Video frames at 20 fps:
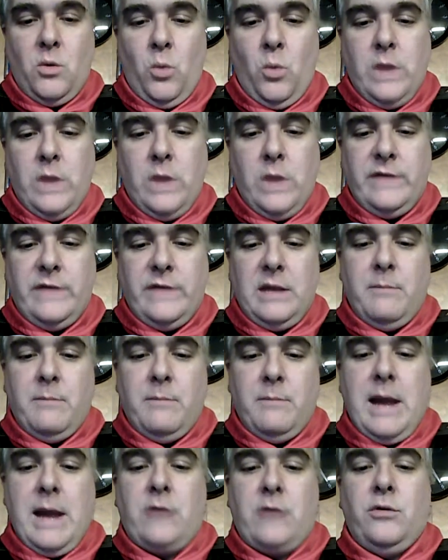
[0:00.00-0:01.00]
weaving it
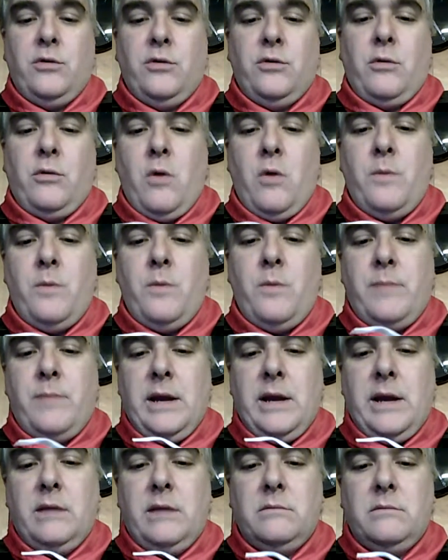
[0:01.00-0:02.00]
back through the rope
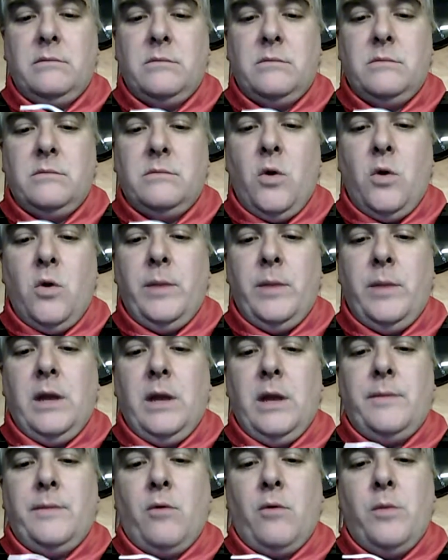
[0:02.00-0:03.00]
by opening
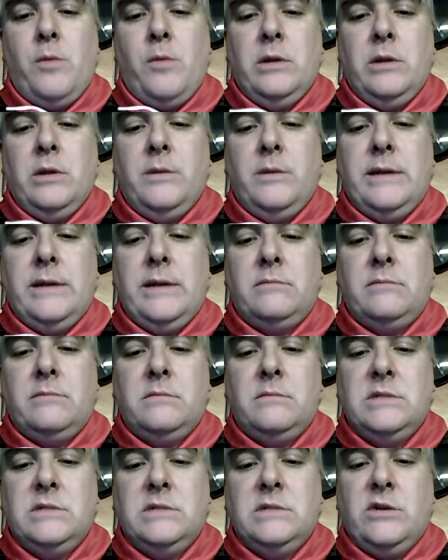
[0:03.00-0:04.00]
up the rope a little bit
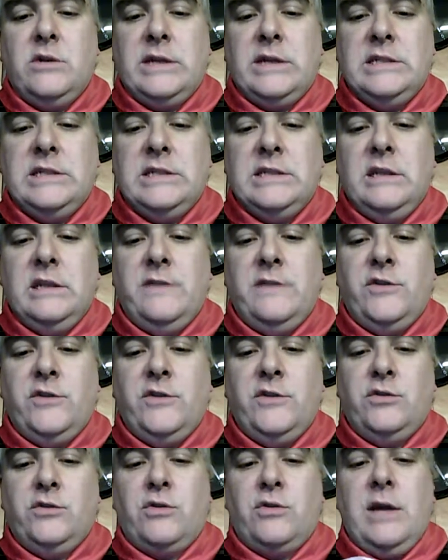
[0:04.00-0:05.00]
so I can see the
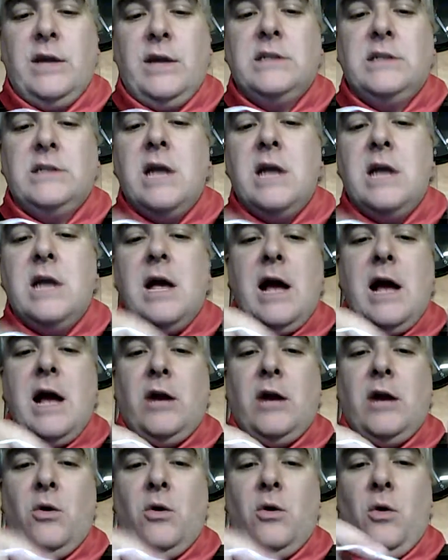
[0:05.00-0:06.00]
individual strands. I
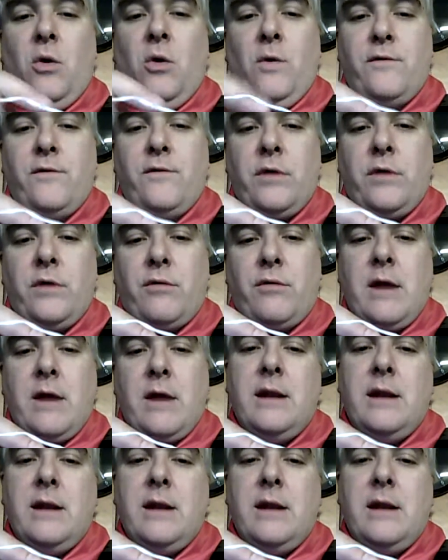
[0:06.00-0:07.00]
go over a
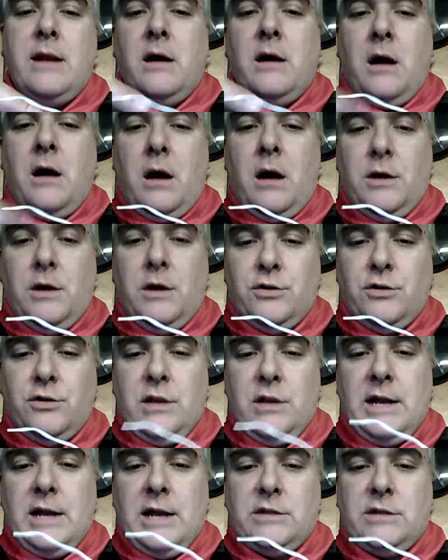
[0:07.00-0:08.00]
thread, under
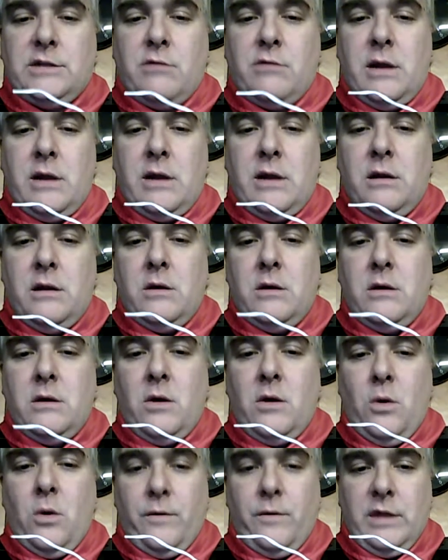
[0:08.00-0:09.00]
the next thread,
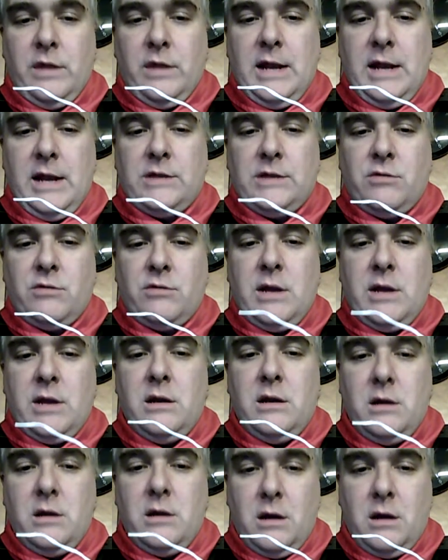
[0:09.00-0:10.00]
over the next thread,
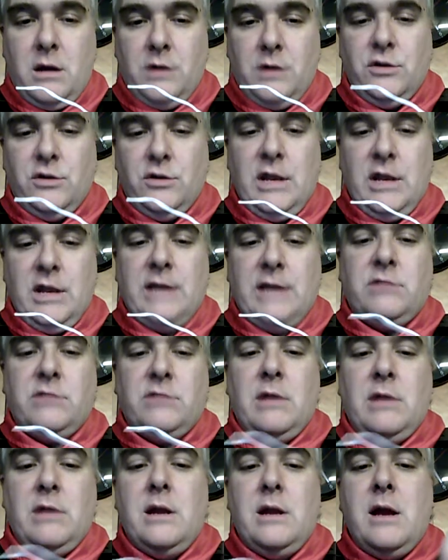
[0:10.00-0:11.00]
under the next
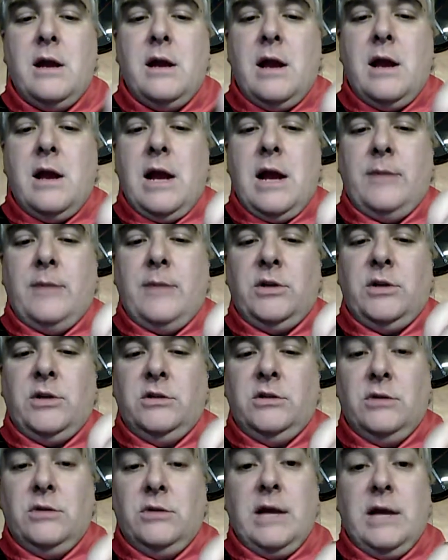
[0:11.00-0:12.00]
thread. And I'm going
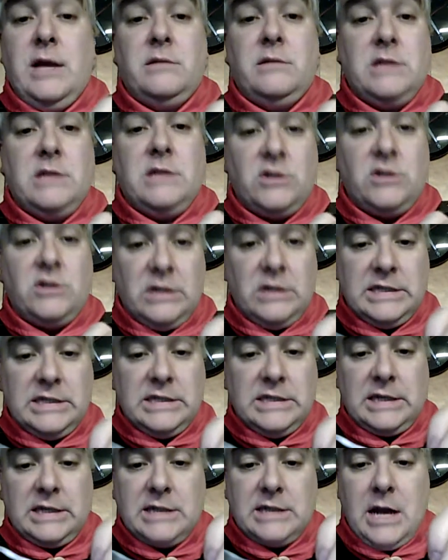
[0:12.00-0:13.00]
to do that essentially
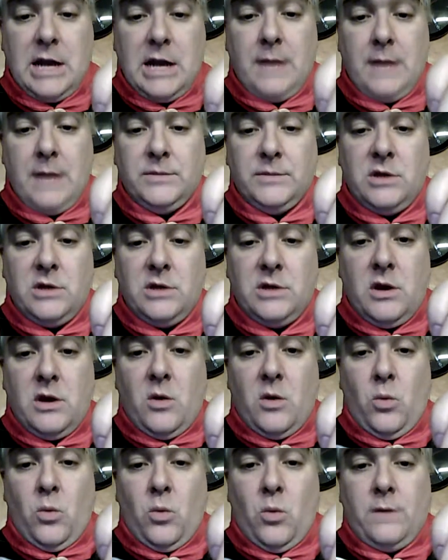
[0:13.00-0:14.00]
6 times.
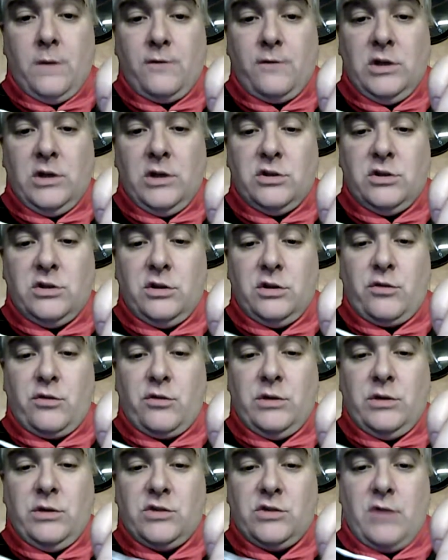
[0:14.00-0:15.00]
1 for each of the
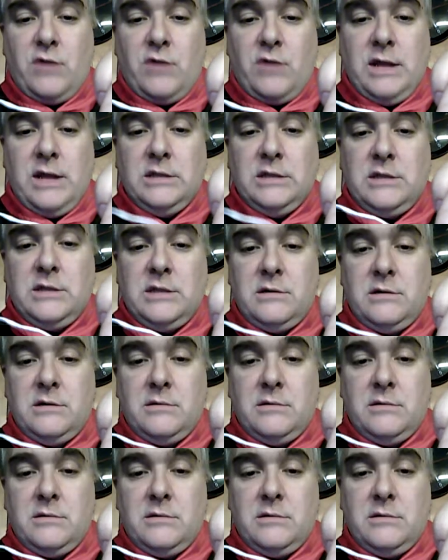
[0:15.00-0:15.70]
3 strands